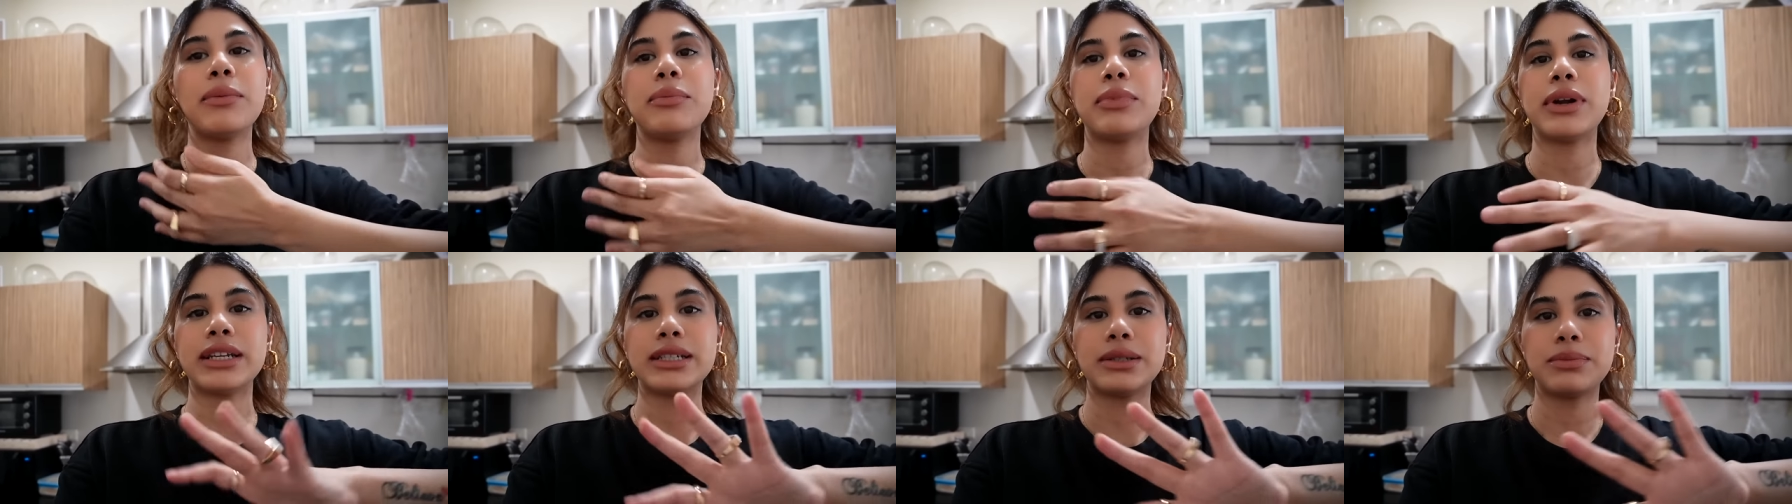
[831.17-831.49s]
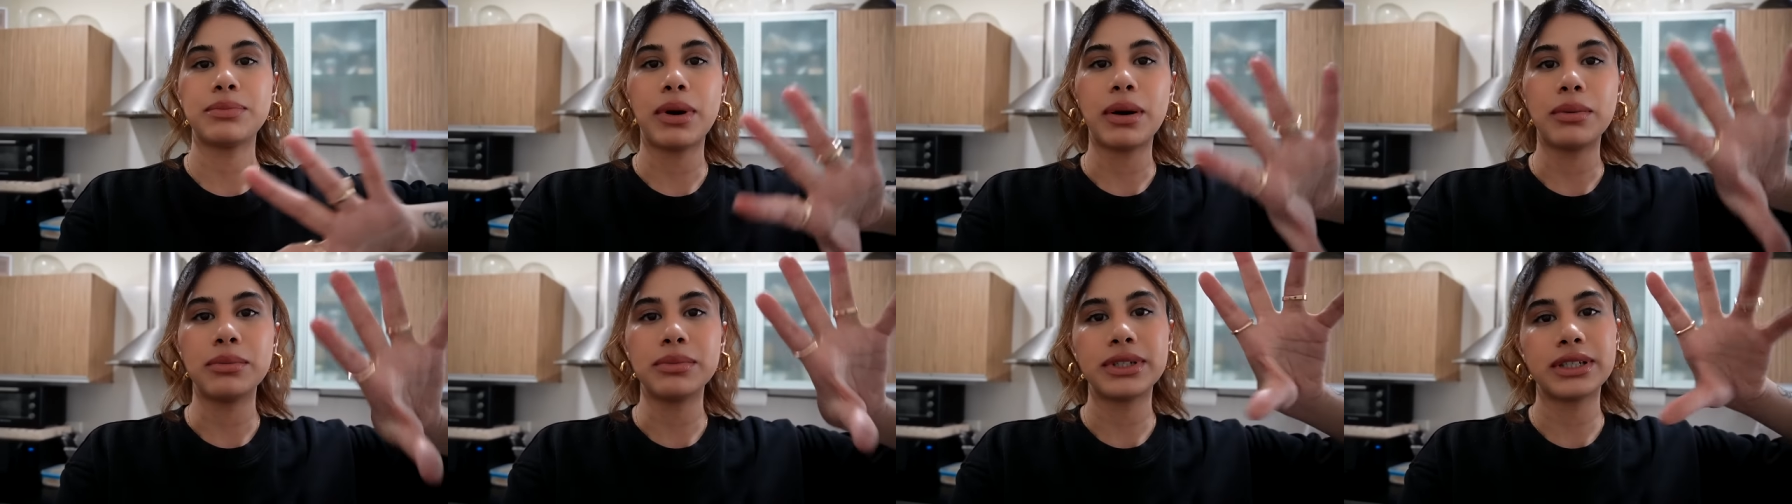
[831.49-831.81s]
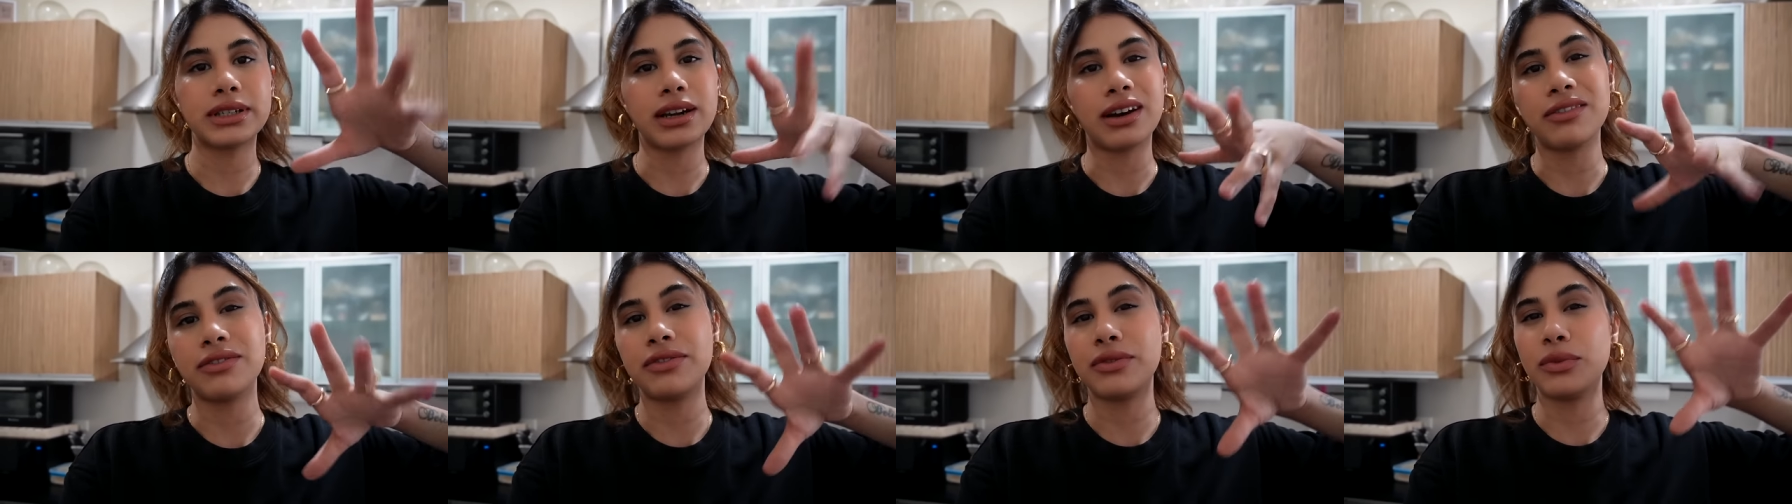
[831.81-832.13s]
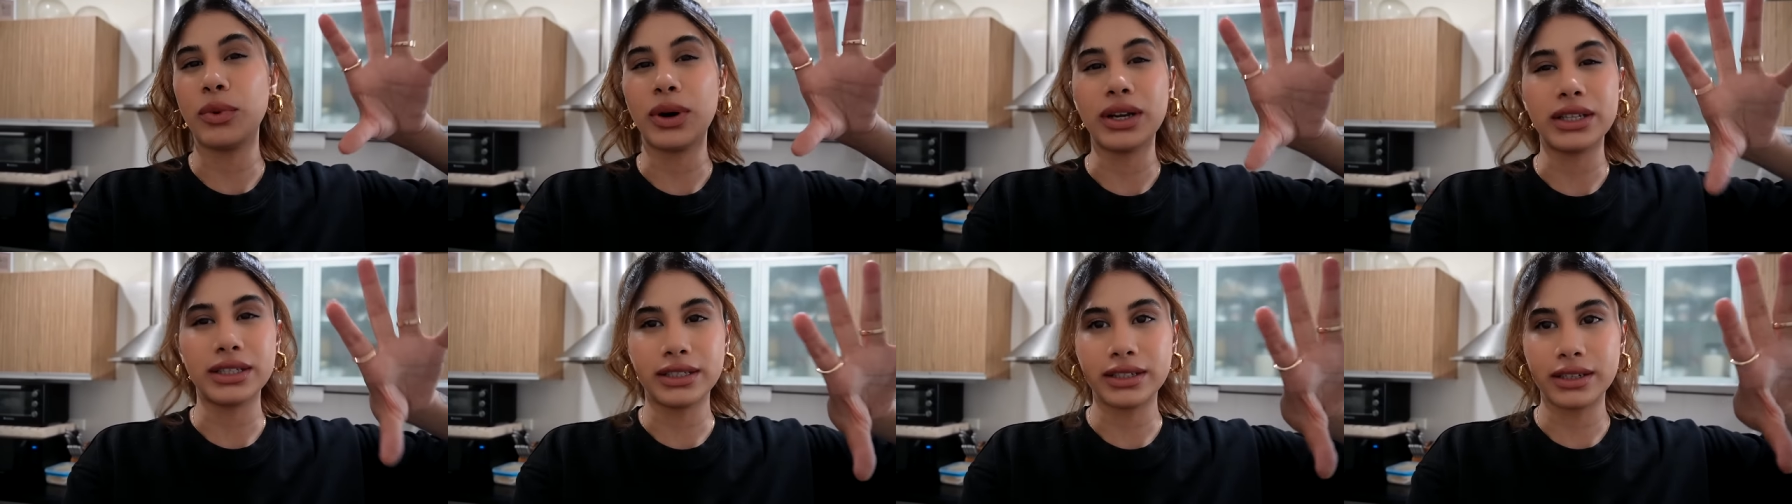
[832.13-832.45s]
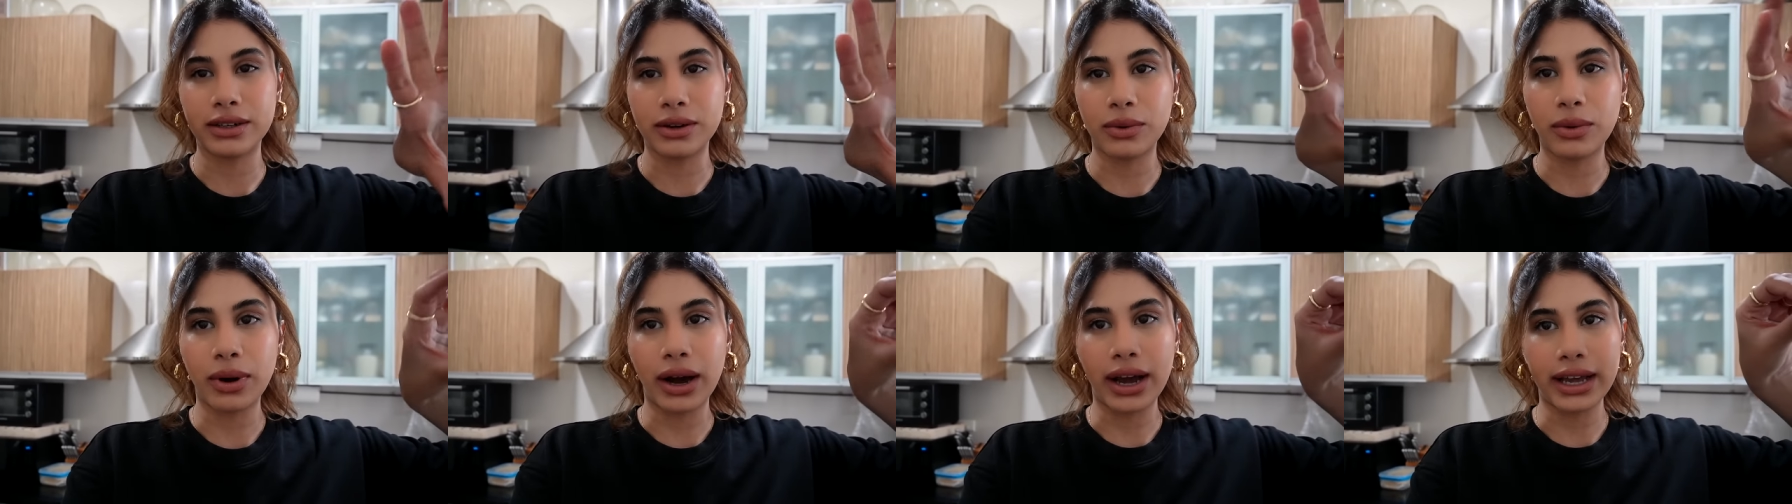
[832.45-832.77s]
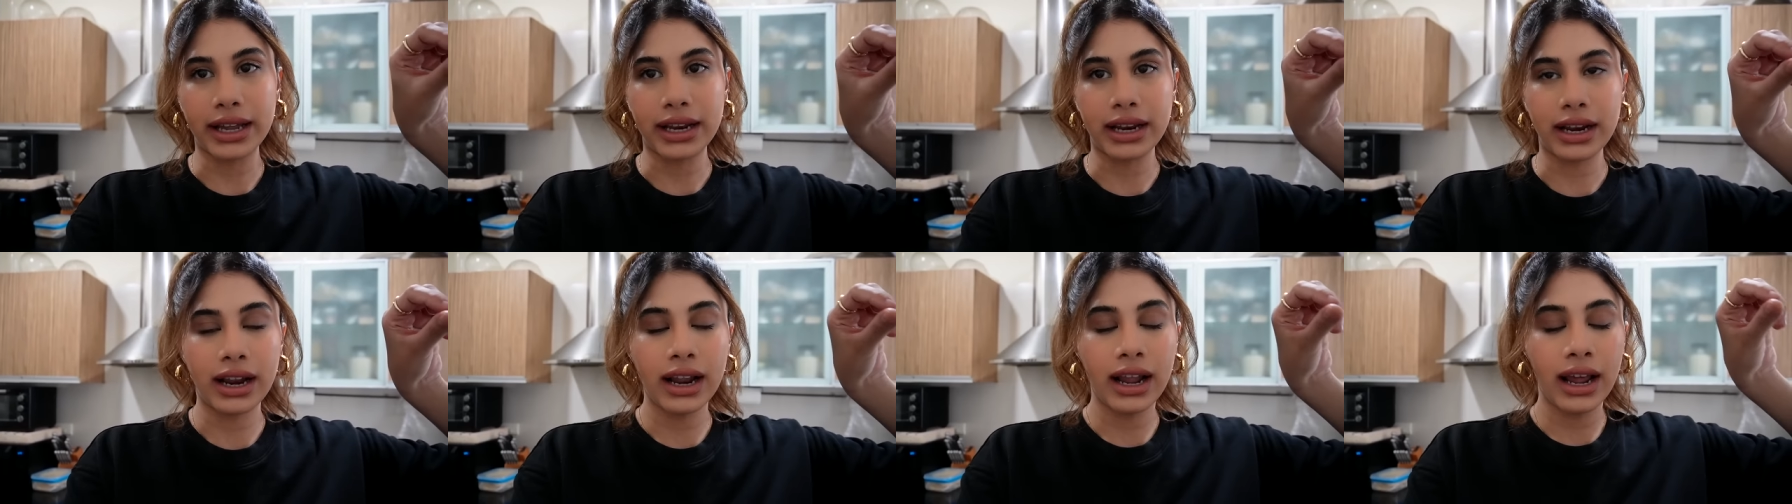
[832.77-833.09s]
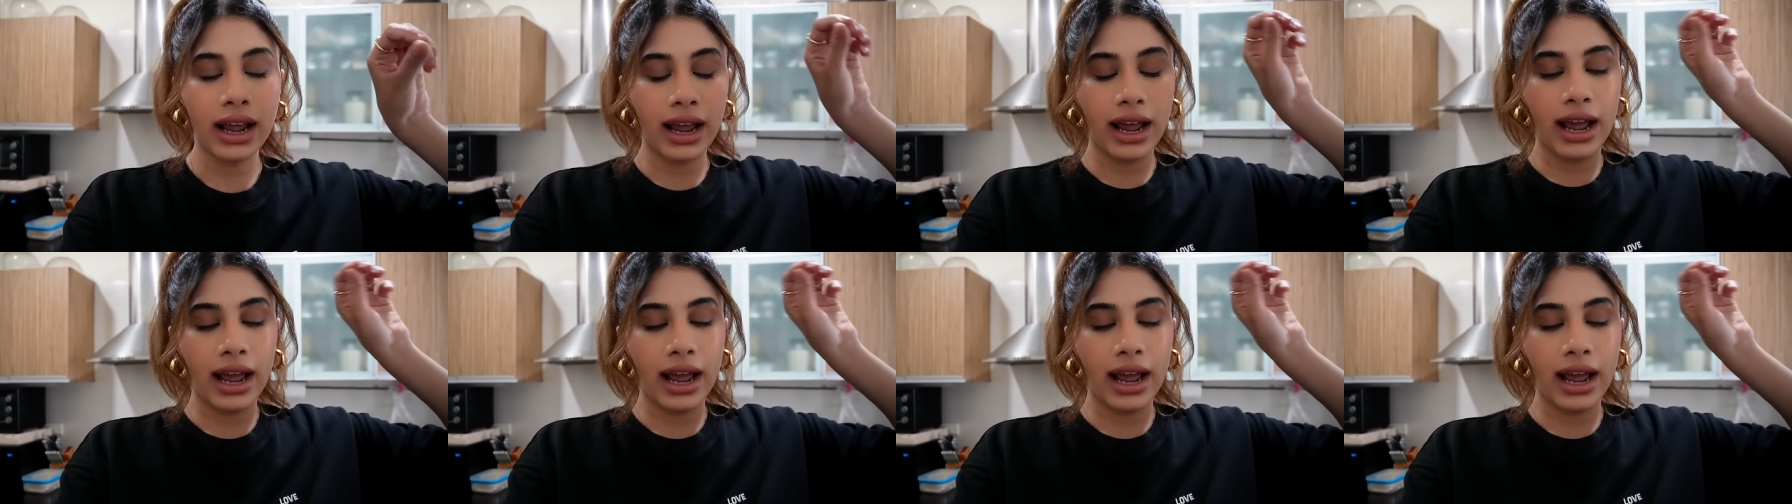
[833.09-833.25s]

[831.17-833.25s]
breast pump stuff once in a while